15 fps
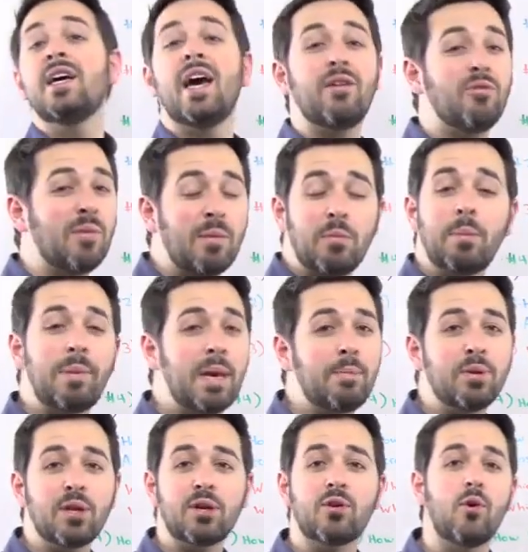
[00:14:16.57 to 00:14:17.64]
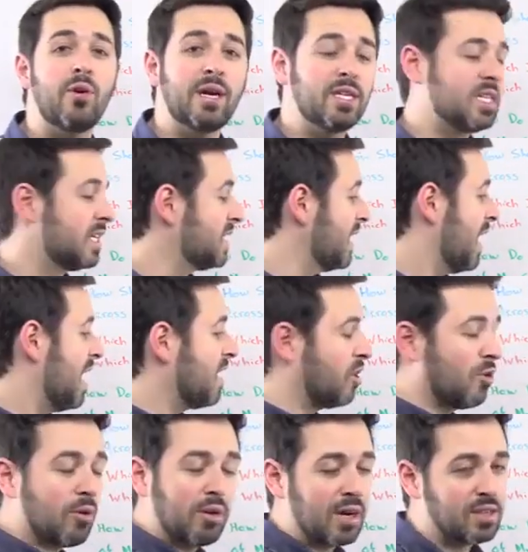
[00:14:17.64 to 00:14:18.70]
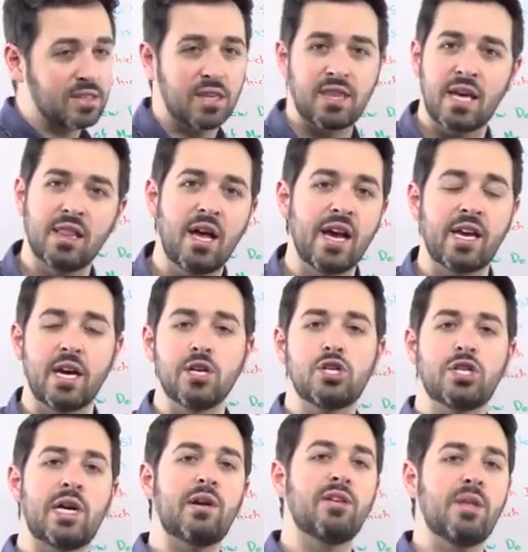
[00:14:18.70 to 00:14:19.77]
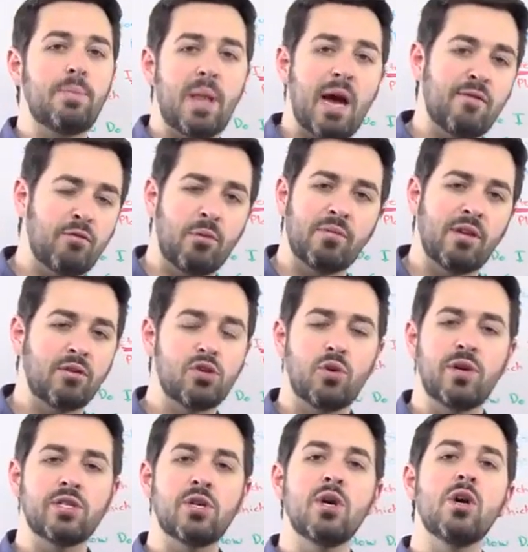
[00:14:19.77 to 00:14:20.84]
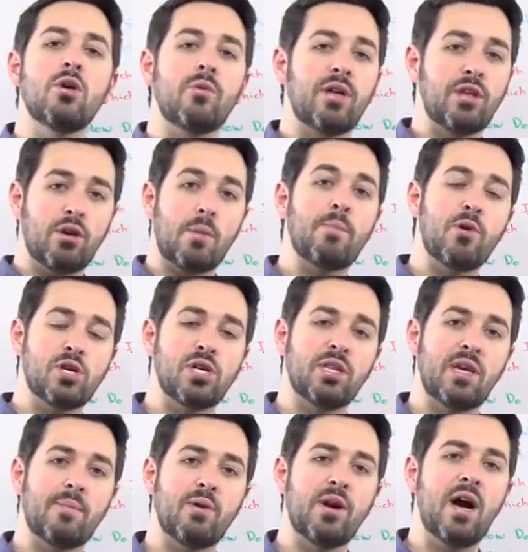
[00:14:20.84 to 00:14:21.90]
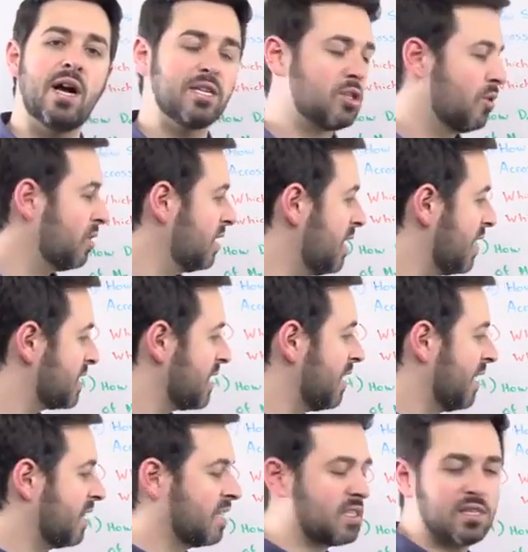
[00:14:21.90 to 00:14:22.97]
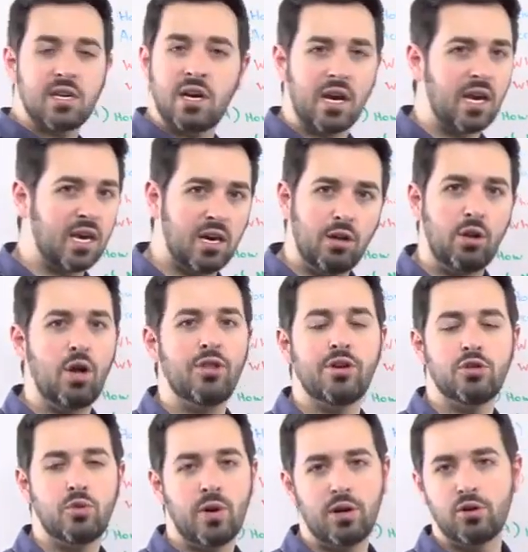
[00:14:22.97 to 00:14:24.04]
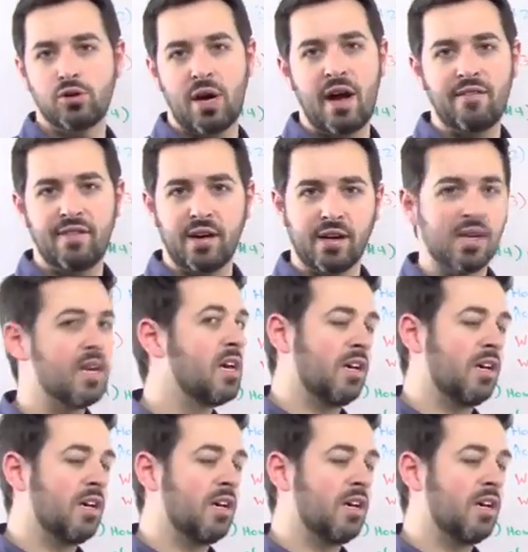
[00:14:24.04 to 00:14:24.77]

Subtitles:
And remember, people are going to take URLs that they like and share on the platform of their choice, whether you're pushing them or not. So it's not like this is going to kill all their Twitter traffic.